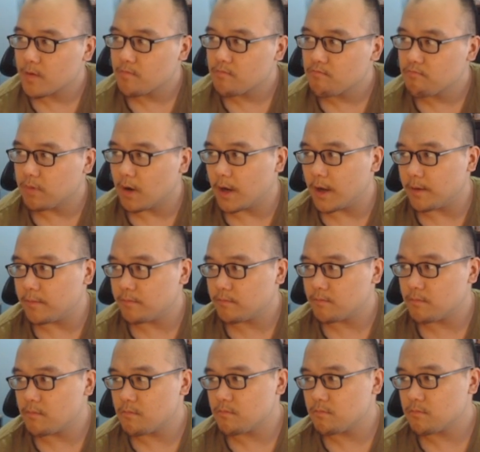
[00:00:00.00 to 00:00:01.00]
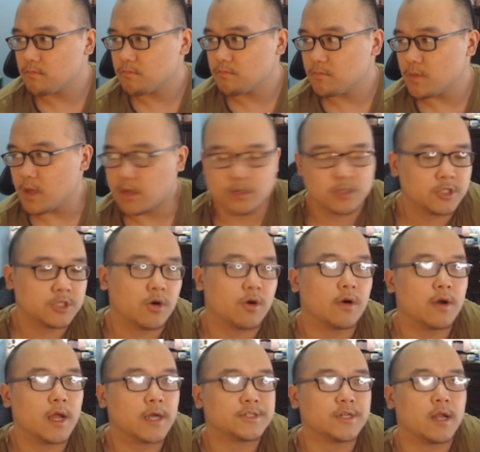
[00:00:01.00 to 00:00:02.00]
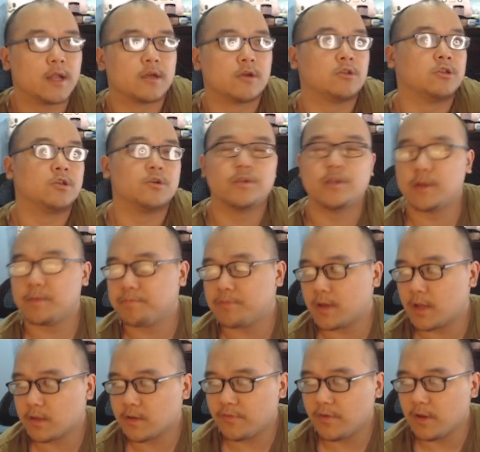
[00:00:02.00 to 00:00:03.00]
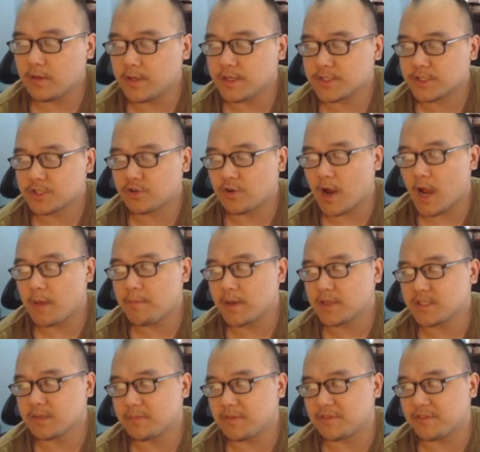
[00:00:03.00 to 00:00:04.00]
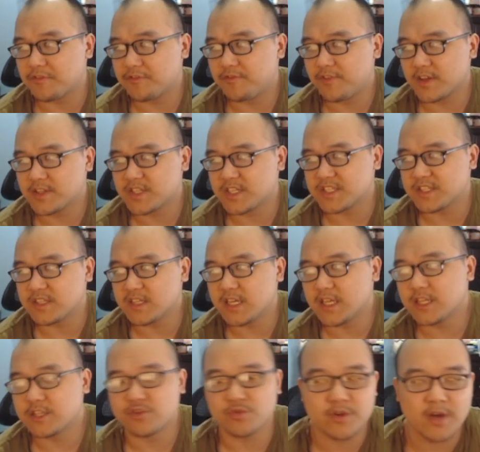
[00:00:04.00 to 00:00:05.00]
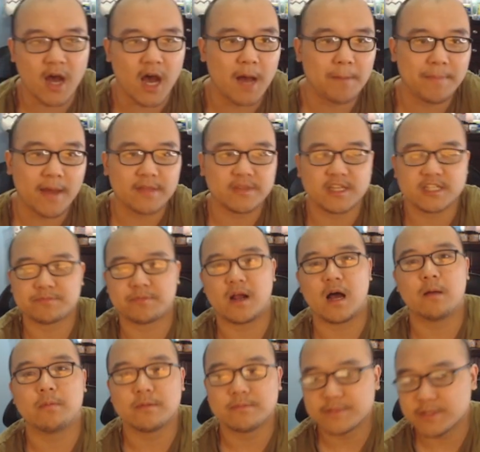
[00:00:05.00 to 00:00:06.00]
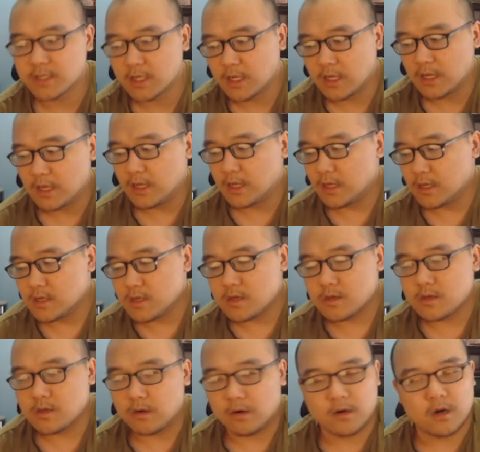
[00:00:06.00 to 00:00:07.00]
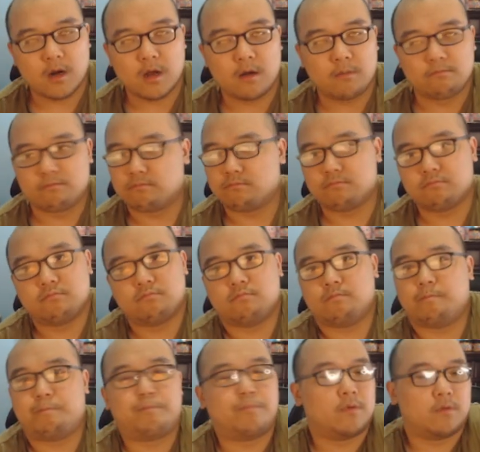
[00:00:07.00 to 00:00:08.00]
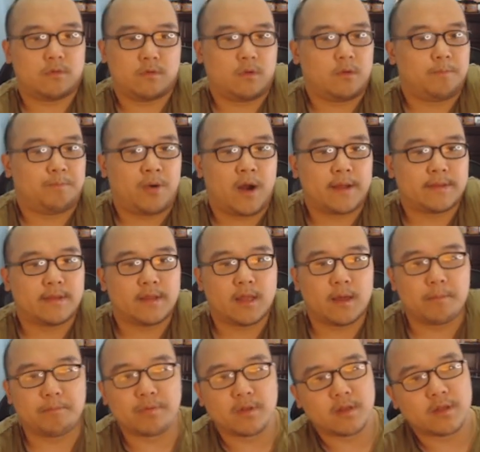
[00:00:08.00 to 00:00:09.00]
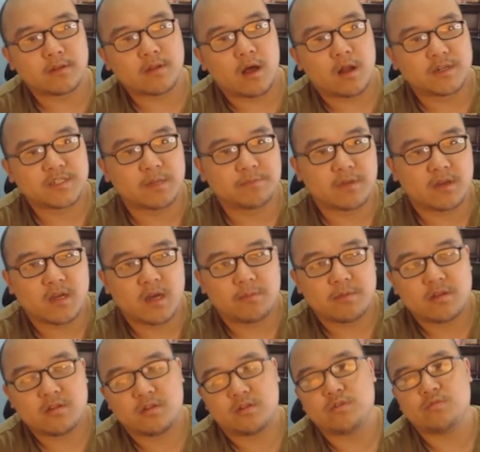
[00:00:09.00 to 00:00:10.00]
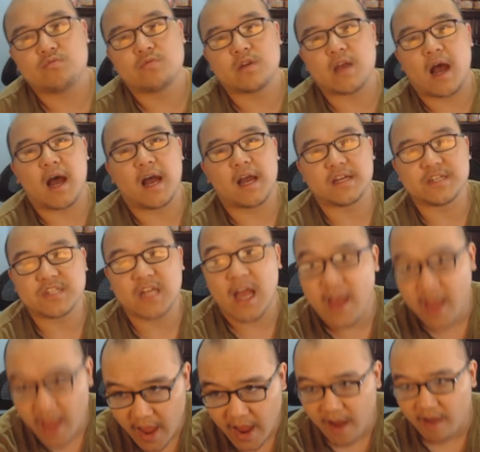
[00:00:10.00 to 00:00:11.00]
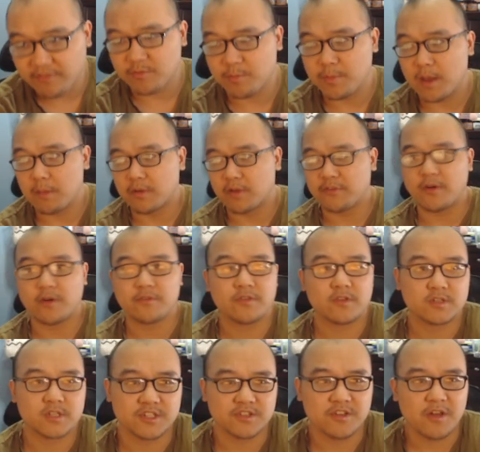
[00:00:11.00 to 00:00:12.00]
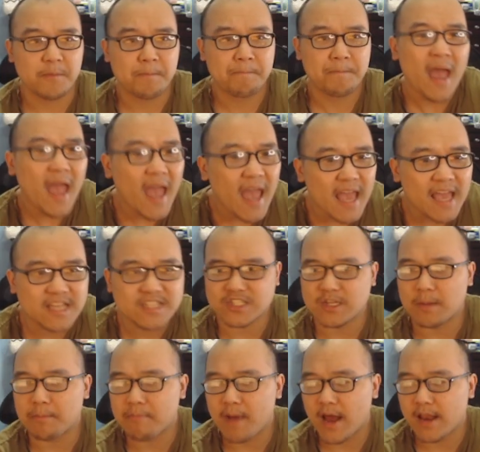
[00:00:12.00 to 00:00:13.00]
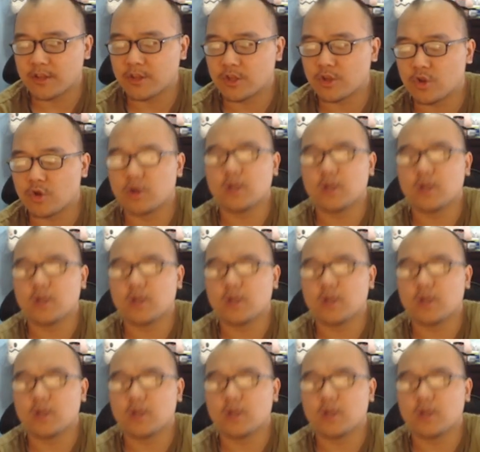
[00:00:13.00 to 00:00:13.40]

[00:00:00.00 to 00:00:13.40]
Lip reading: But, sure, Nexon included, but at the very least, try and make some of the fixes needed to combat these problems. You're practically $1 billion something company. You guys have to be able to just pay somebody to do.